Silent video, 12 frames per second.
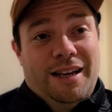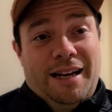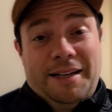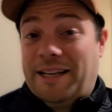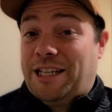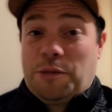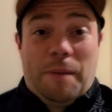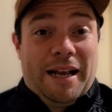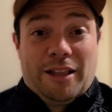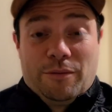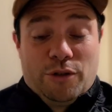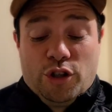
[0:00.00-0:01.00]
and
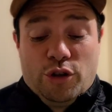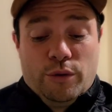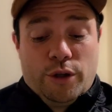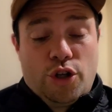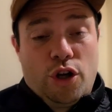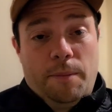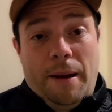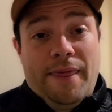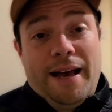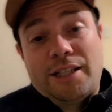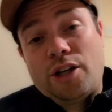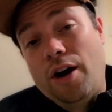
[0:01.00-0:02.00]
expect them to do a job. And
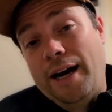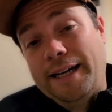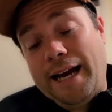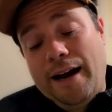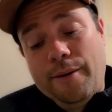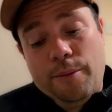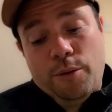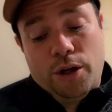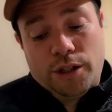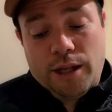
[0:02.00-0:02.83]
that's kind of how it was.